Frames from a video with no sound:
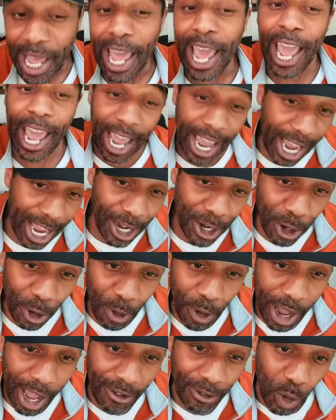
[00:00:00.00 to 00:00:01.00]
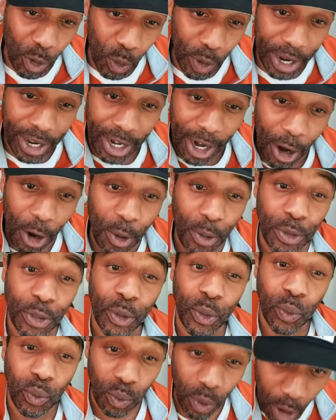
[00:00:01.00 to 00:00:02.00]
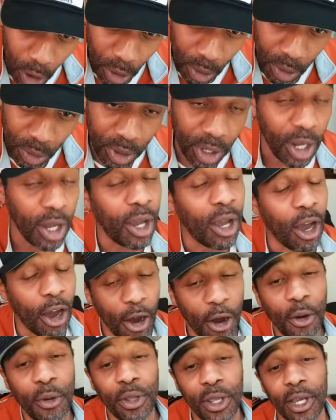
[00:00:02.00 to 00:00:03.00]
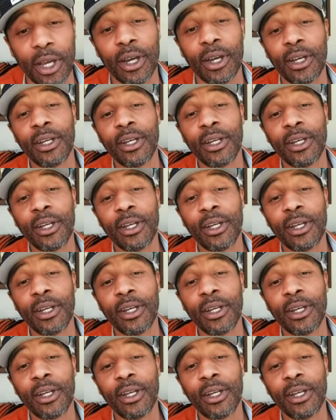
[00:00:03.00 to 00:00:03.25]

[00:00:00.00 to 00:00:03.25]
And you're going to have Quinn on the road. Oh, yeah.